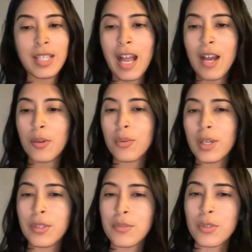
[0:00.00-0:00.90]
Like, how do
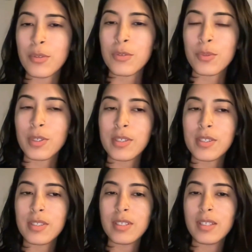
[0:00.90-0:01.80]
I use those
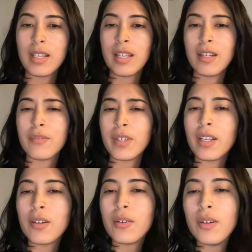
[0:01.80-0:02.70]
words in a video?